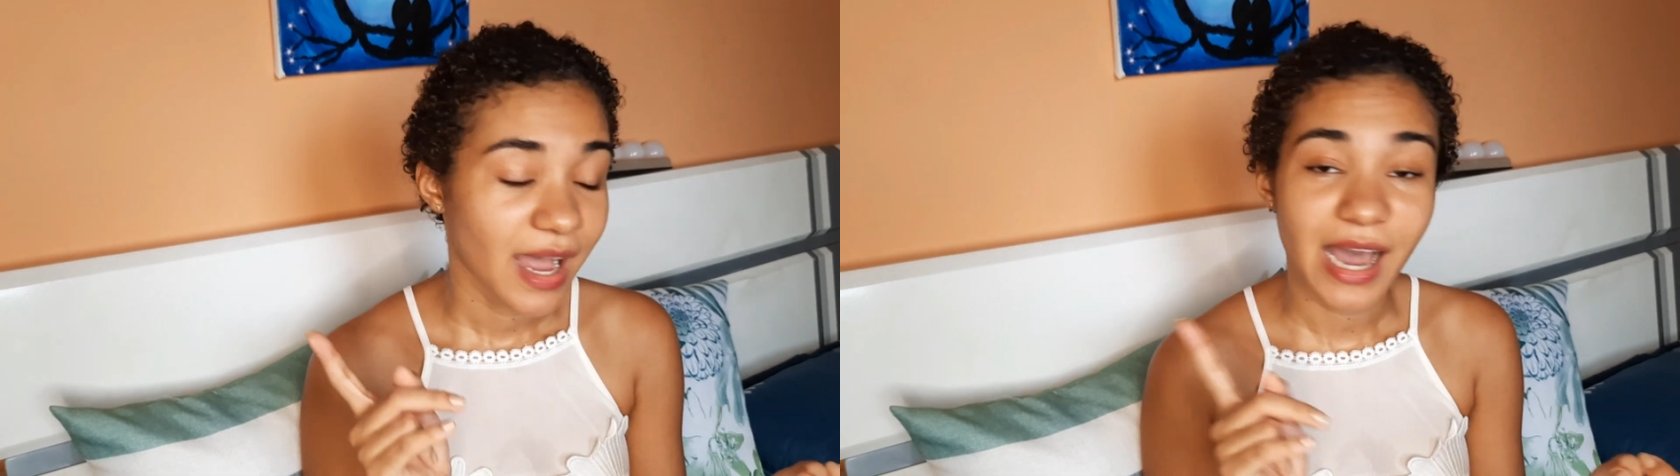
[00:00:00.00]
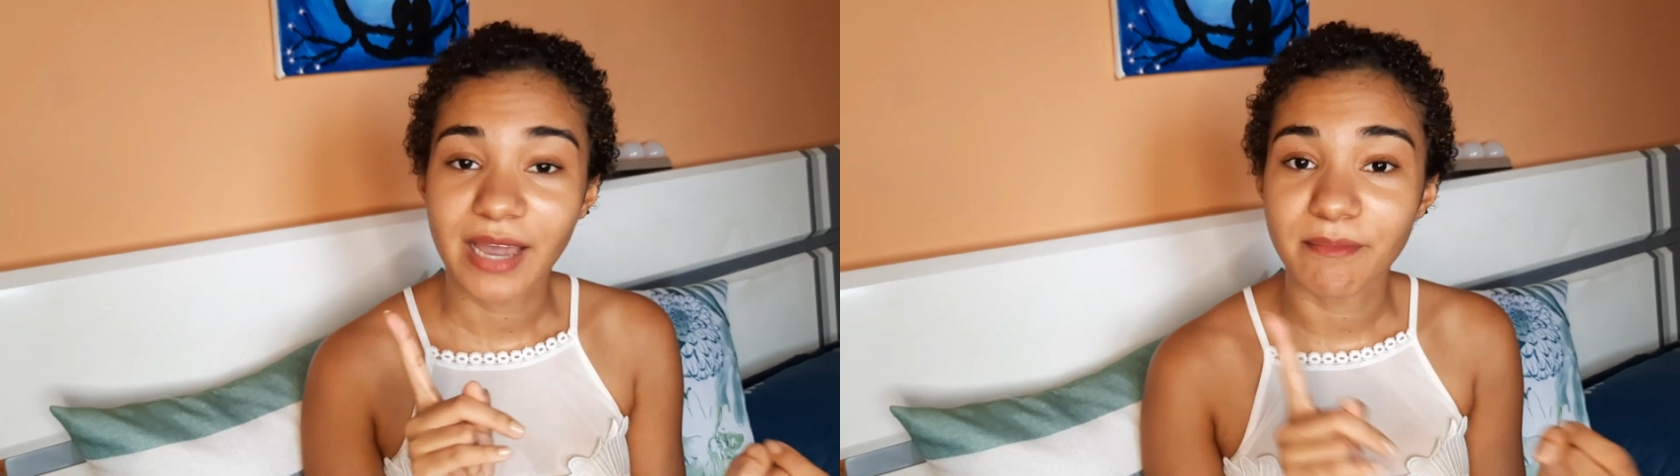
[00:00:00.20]

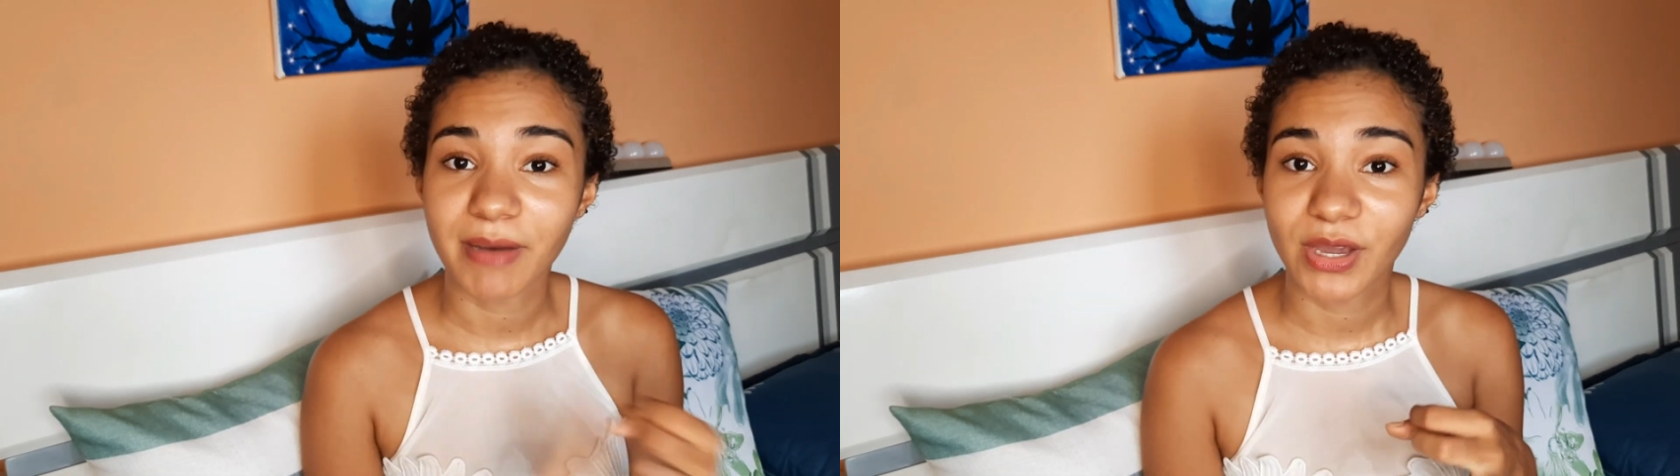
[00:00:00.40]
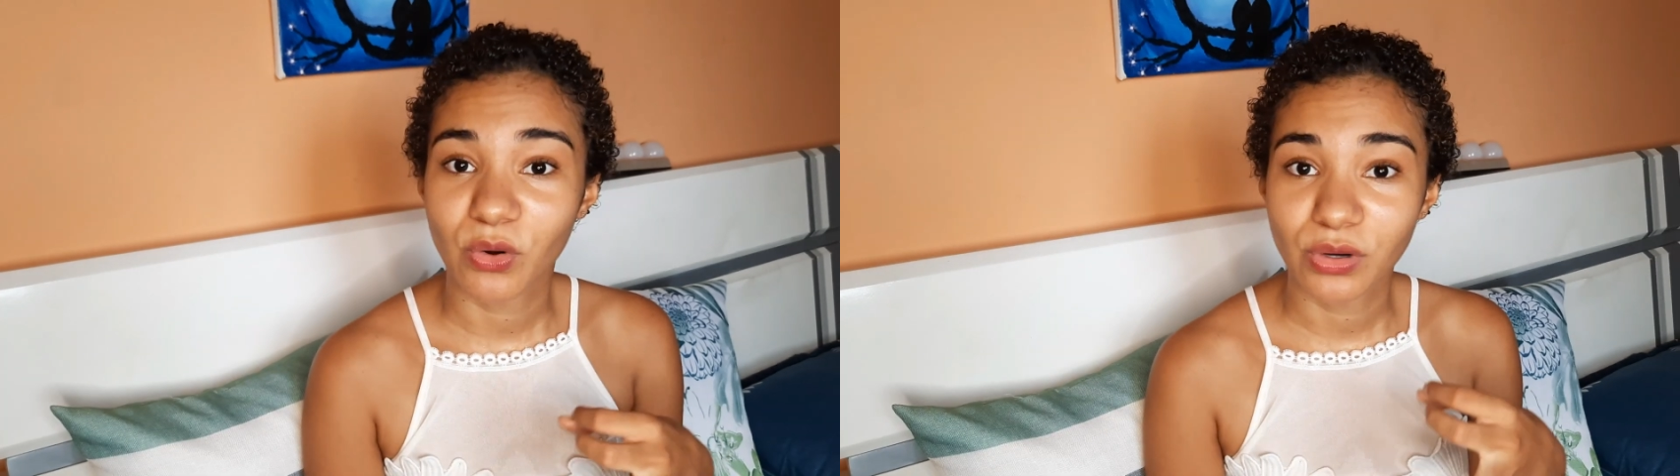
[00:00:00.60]
I'm
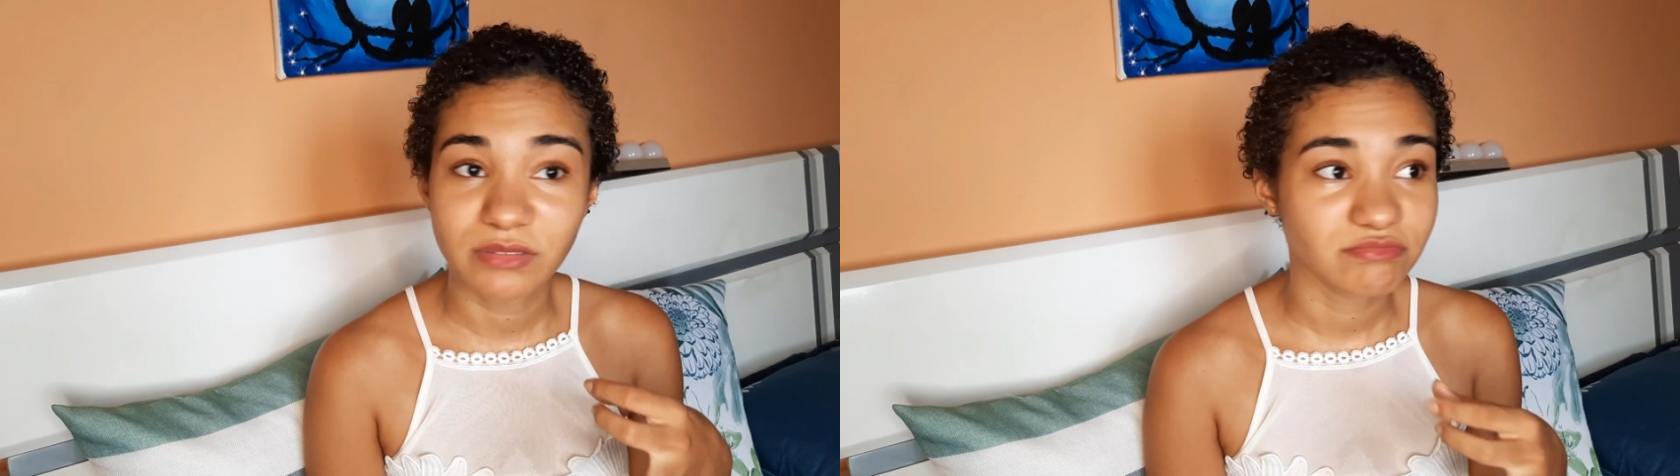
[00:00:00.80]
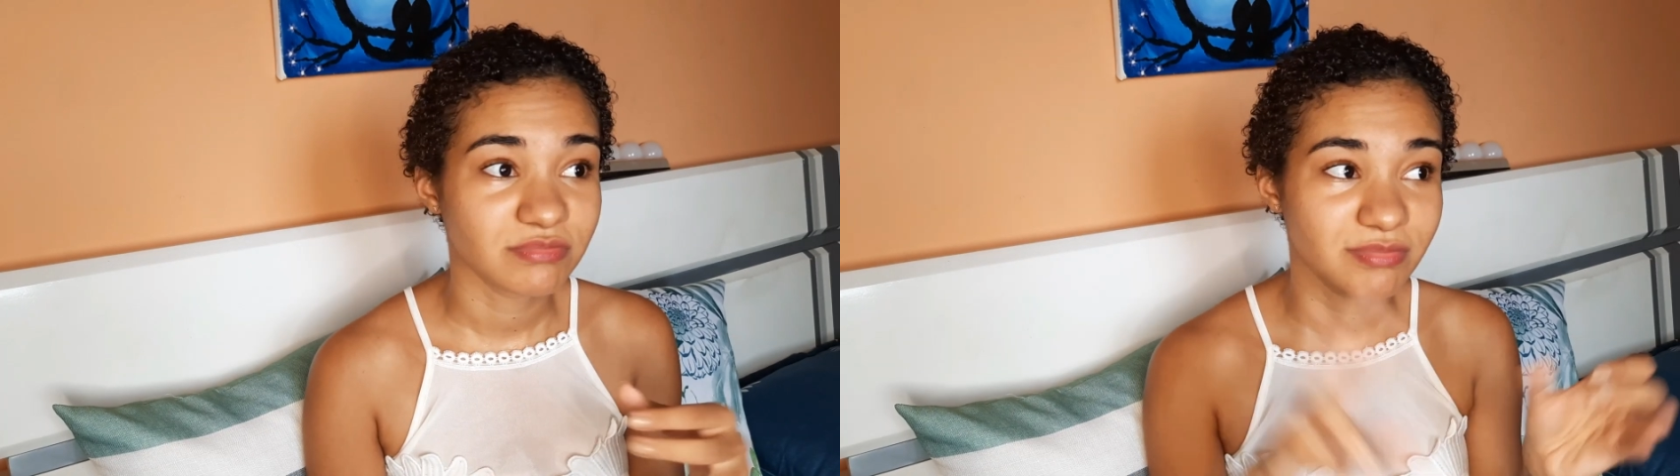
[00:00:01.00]
my
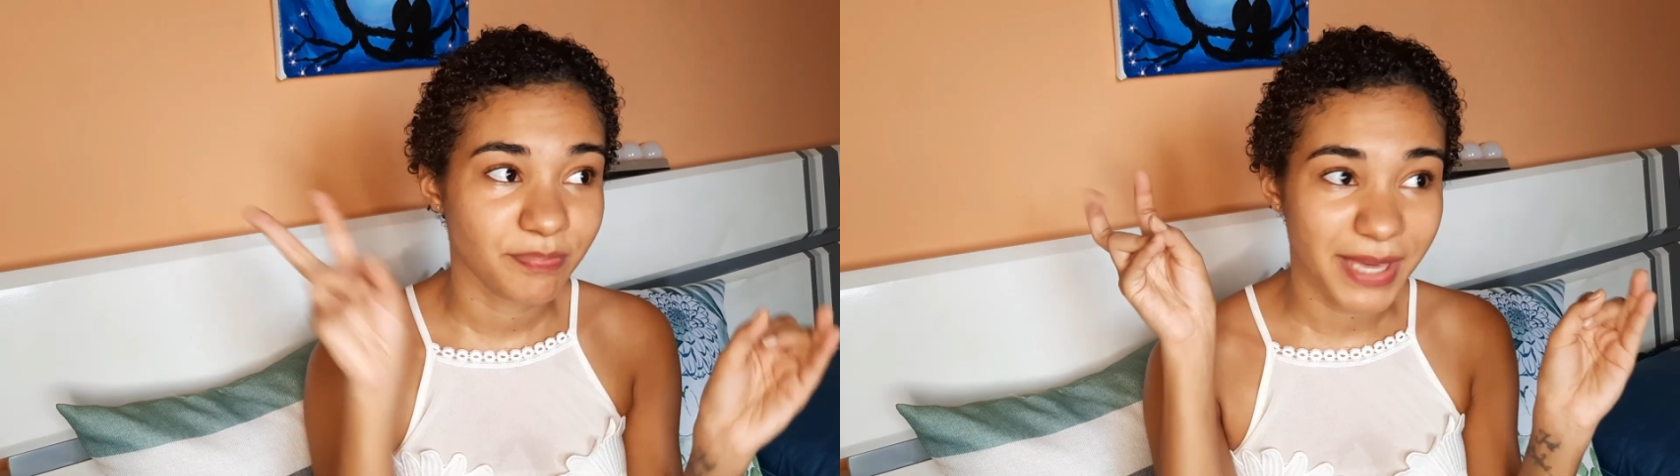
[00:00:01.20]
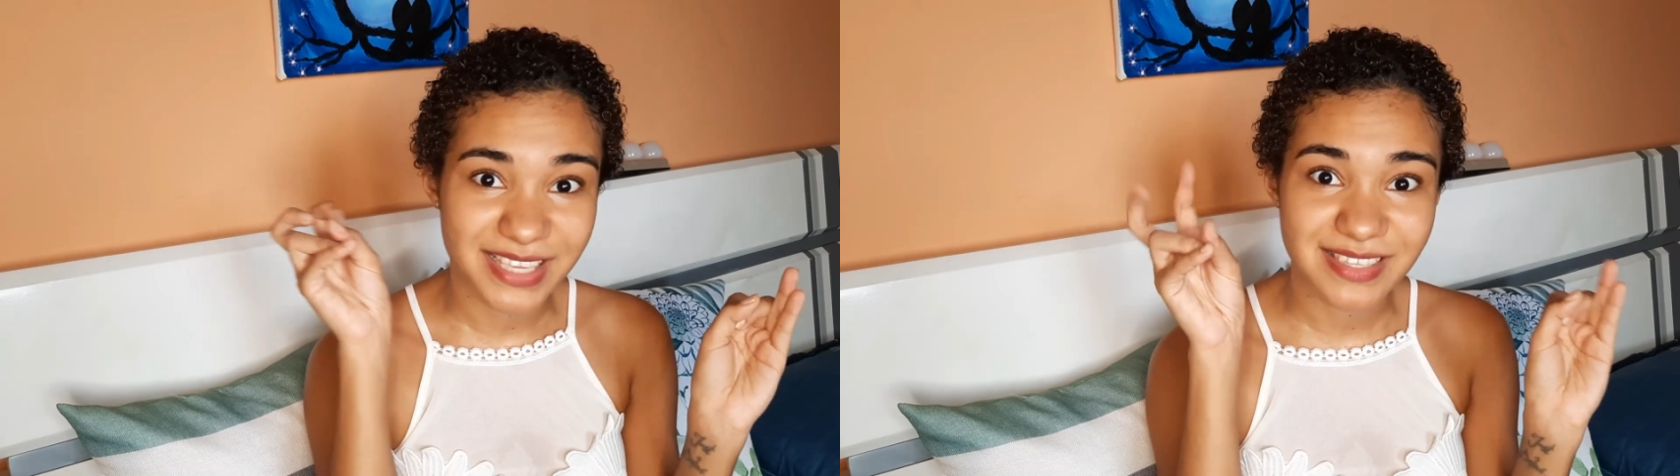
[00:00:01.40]
own
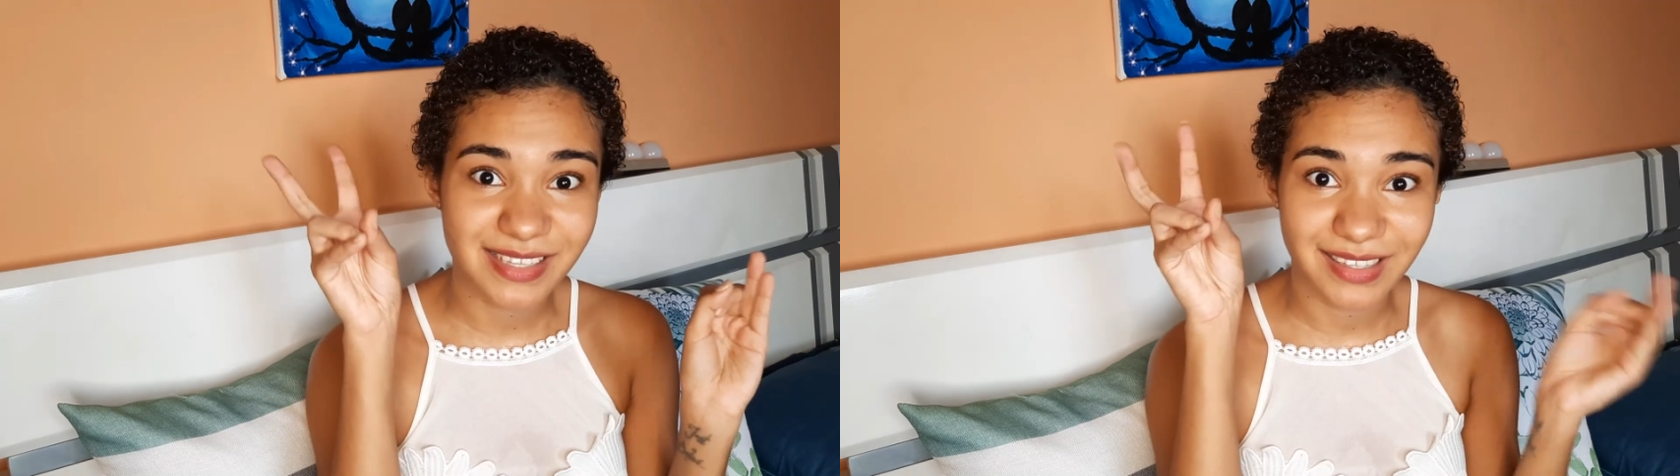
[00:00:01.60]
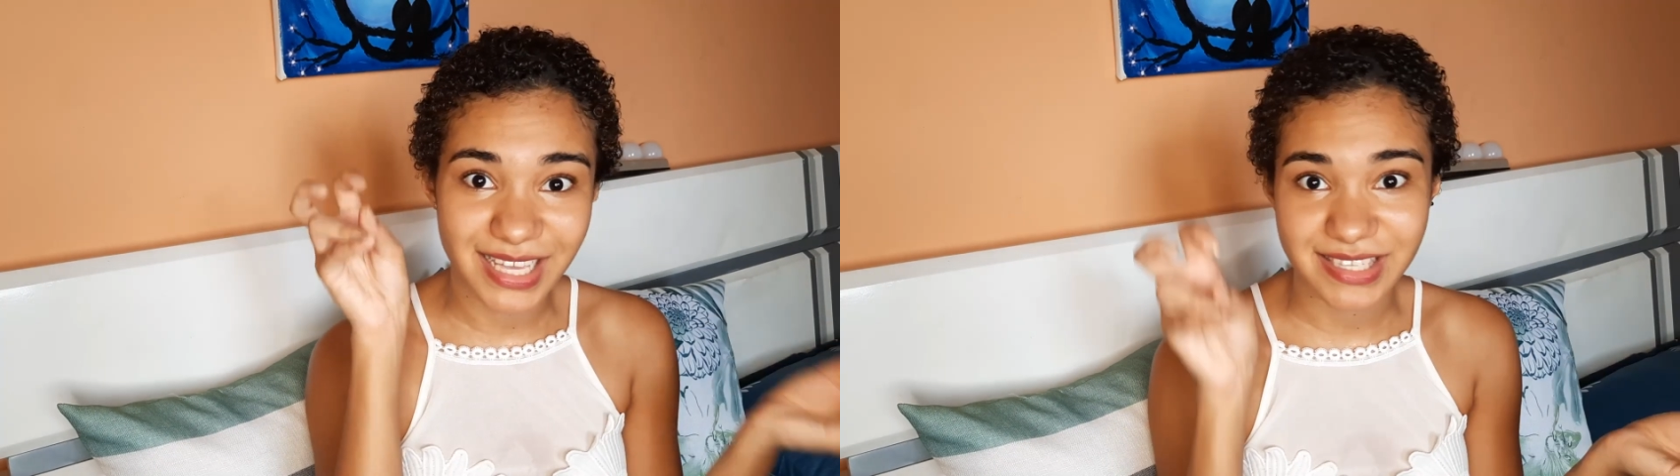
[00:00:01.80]

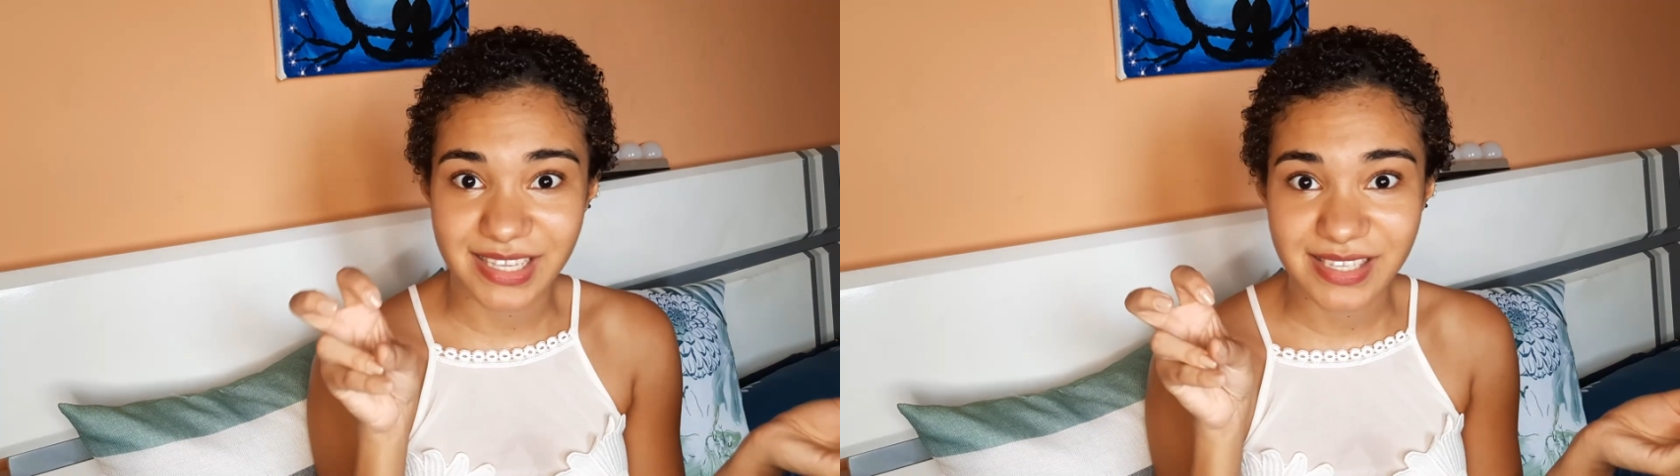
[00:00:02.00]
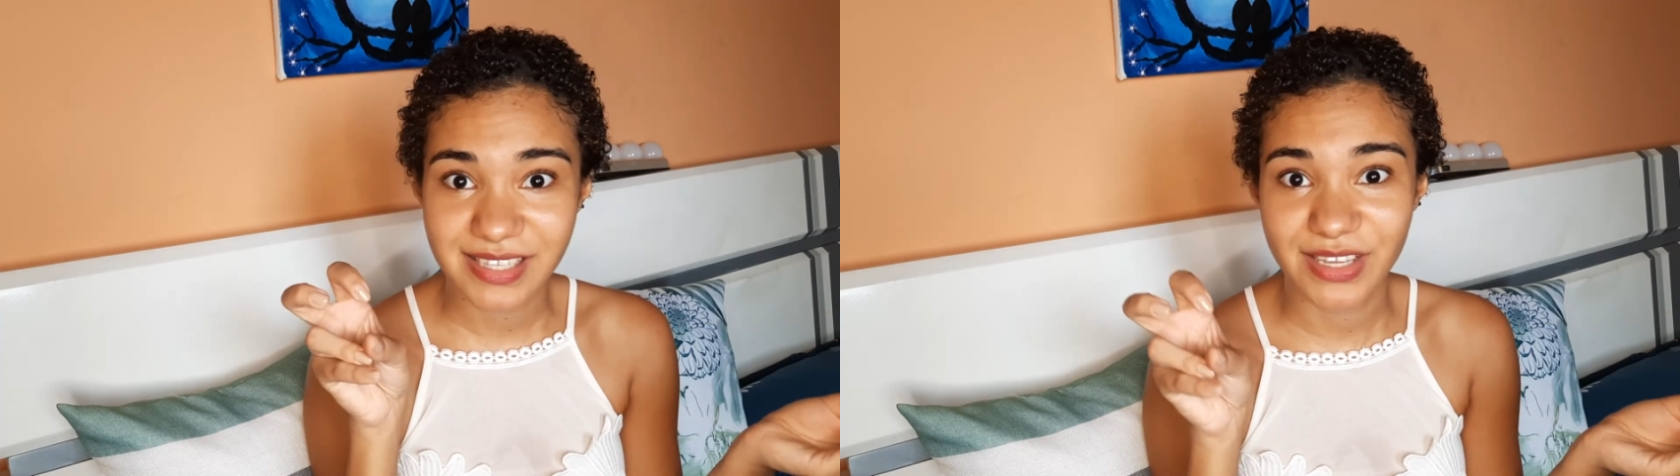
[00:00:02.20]
personal
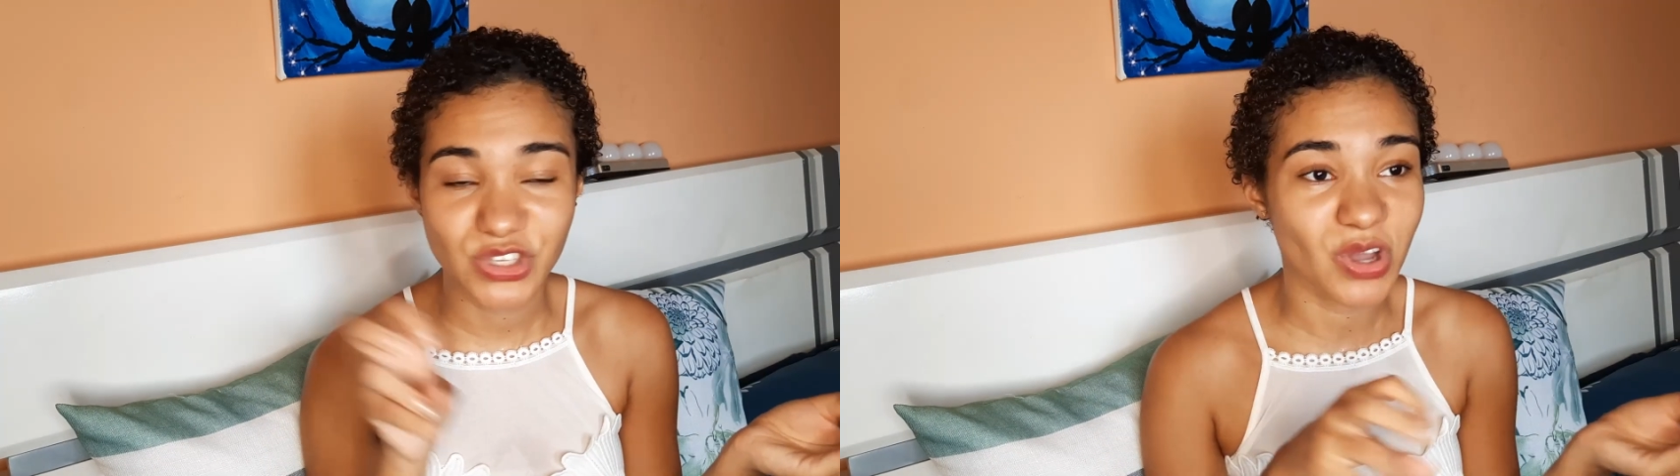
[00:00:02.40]
assistant.